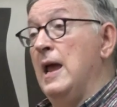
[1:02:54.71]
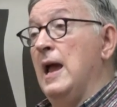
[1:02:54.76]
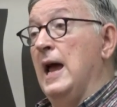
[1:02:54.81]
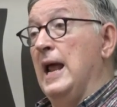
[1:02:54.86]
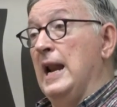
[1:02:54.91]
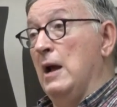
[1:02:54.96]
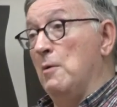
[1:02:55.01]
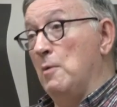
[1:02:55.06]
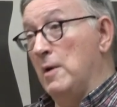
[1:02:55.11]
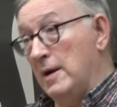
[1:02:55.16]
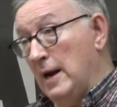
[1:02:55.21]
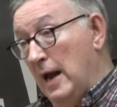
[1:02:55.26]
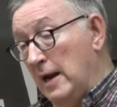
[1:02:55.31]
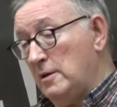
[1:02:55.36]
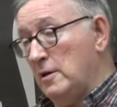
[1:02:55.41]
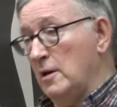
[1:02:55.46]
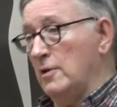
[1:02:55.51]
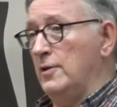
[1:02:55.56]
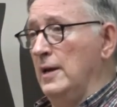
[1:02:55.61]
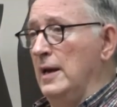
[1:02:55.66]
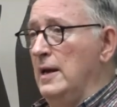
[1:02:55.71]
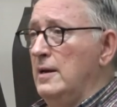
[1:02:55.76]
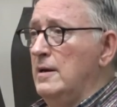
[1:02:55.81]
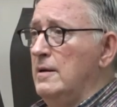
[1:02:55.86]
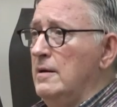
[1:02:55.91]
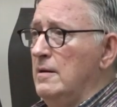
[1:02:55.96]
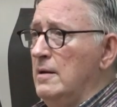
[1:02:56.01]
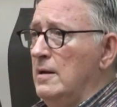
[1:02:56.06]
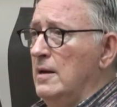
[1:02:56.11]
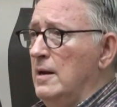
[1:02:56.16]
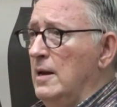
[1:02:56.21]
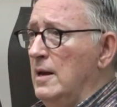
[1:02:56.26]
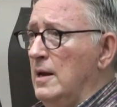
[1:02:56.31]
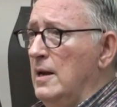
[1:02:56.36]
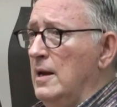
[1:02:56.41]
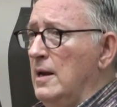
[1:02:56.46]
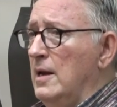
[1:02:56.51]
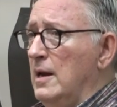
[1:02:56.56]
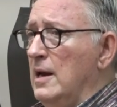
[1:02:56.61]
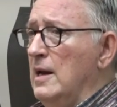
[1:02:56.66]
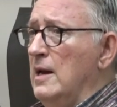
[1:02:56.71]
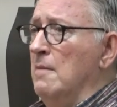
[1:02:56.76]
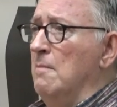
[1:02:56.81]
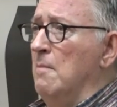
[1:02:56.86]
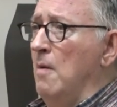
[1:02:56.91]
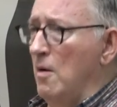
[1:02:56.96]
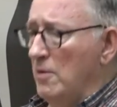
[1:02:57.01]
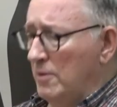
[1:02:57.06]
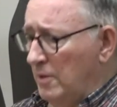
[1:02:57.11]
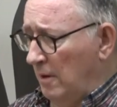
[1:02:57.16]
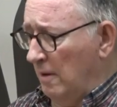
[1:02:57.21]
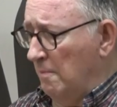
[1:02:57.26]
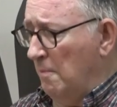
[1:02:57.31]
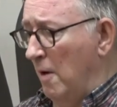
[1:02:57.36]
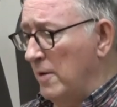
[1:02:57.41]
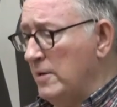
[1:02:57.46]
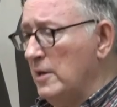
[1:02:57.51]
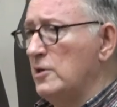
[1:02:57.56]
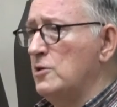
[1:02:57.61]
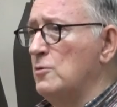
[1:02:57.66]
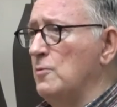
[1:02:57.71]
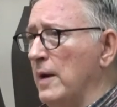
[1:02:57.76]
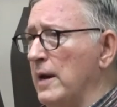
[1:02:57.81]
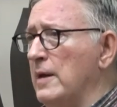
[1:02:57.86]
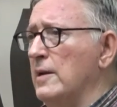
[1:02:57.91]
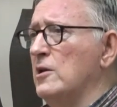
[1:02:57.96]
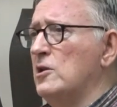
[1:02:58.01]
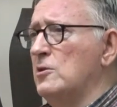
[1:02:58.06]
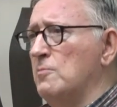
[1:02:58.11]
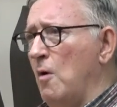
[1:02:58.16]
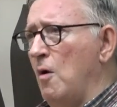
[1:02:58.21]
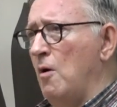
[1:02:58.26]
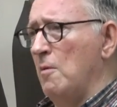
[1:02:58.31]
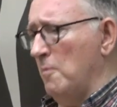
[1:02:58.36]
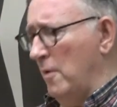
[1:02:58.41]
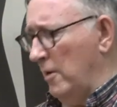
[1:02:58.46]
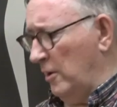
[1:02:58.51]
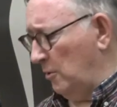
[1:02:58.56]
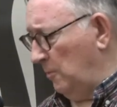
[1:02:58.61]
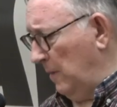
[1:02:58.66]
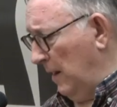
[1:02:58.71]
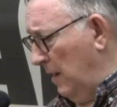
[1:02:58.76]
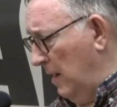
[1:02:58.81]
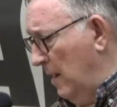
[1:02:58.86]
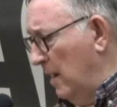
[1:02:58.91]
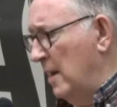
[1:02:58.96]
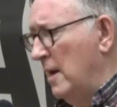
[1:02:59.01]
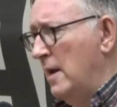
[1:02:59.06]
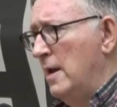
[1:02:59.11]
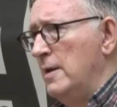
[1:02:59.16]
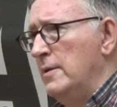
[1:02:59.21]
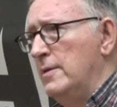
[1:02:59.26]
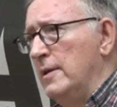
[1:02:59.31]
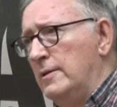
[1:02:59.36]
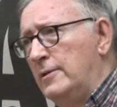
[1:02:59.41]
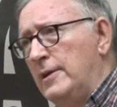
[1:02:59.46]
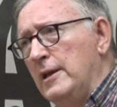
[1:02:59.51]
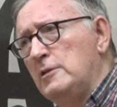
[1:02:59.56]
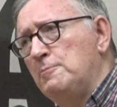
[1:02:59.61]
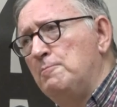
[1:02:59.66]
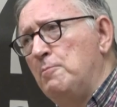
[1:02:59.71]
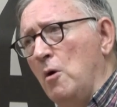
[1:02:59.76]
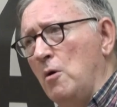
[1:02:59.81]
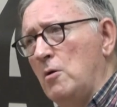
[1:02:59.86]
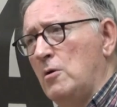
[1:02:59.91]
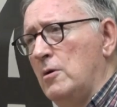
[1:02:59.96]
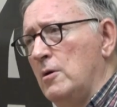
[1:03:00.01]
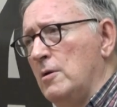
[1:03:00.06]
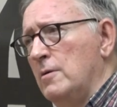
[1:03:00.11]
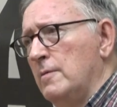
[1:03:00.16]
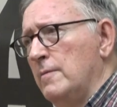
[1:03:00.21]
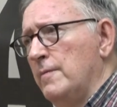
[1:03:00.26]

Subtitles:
And I would like to think, in a small, modest way, that this book,